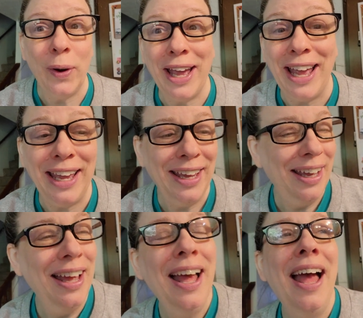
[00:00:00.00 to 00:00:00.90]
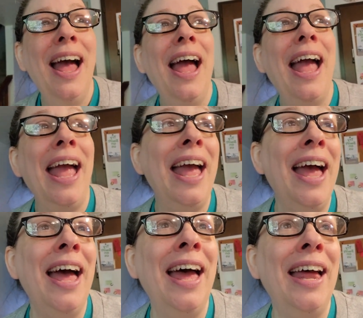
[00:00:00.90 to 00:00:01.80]
okay.
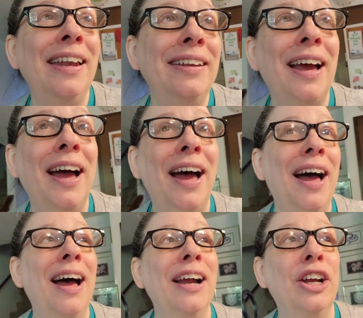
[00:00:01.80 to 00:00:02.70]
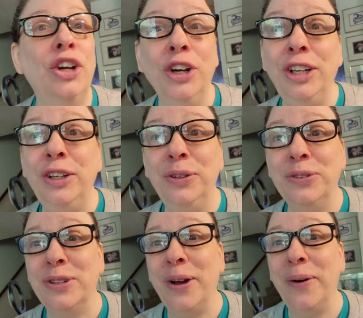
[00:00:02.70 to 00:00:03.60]
And uh, good
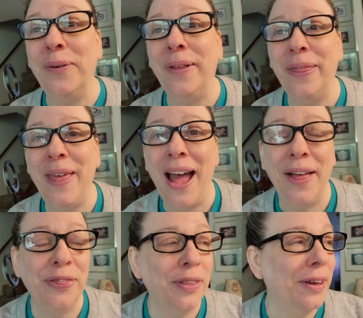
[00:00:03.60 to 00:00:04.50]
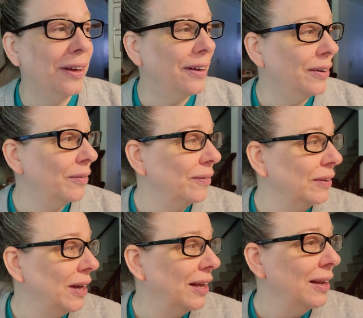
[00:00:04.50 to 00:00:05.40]
news, though, that the
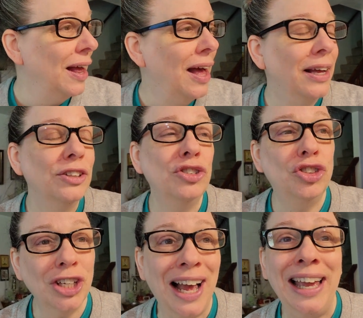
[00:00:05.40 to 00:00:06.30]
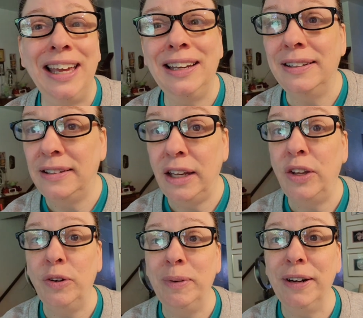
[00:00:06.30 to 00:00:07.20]
uh, giant
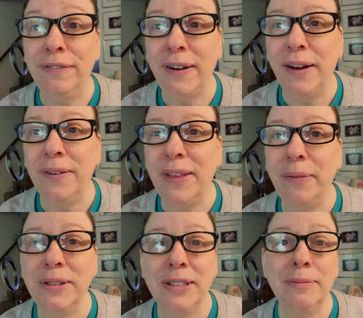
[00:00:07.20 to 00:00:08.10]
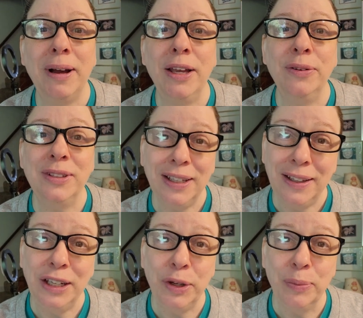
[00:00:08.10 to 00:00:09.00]
dehumidifier that was in my
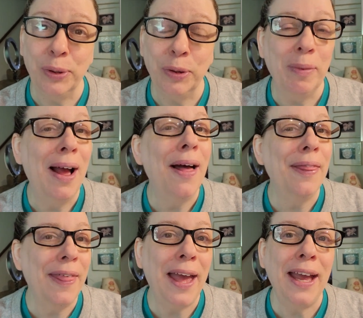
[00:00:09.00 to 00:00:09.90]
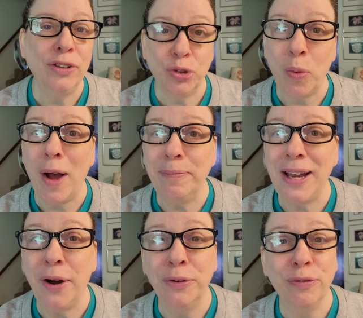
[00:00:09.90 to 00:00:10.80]
utility room they swapped
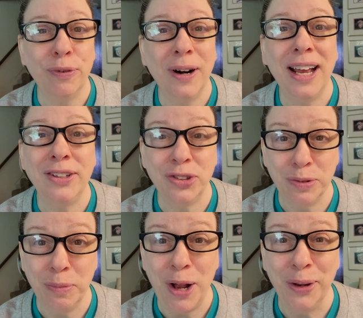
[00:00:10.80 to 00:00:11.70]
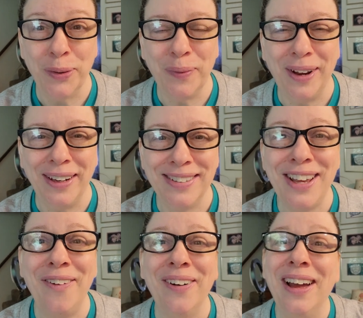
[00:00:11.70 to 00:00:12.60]
out for a smaller one.
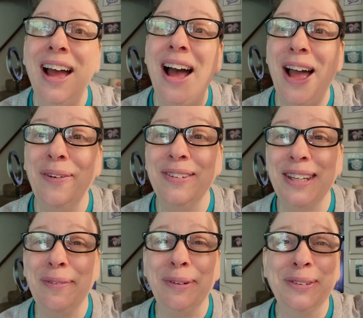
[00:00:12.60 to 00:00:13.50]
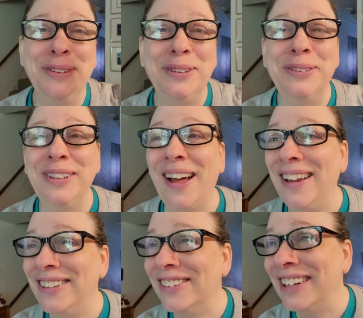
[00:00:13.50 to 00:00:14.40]
So I was able to do
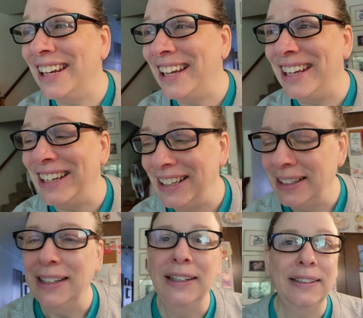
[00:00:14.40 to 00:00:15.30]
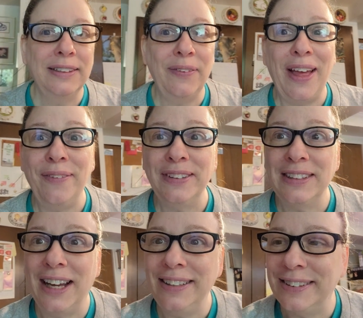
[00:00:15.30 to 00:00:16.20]
laundry. So that was
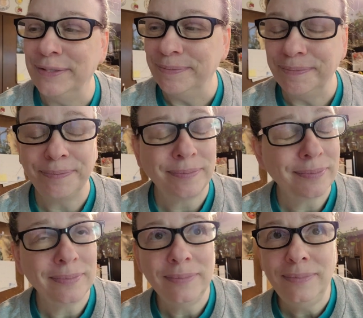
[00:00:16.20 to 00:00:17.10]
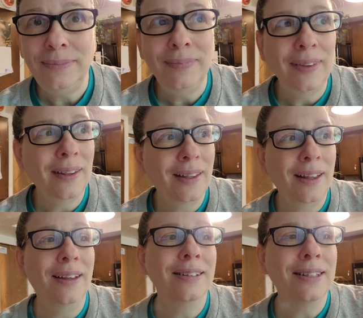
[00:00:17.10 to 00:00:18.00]
nice
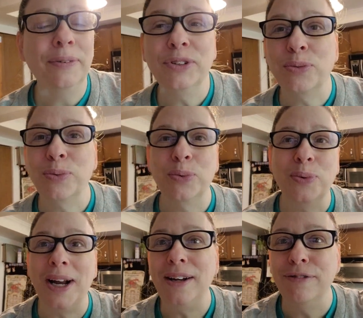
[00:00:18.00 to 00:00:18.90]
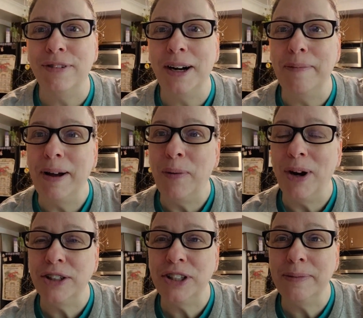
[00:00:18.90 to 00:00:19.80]
because it was right in front of my
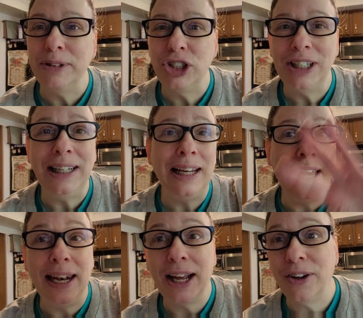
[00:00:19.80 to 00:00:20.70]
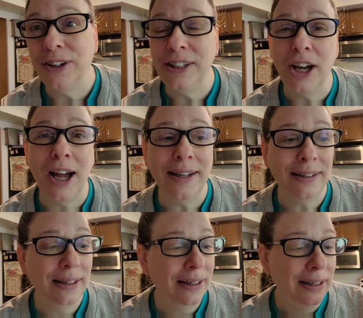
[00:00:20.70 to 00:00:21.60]
washing machine and I could not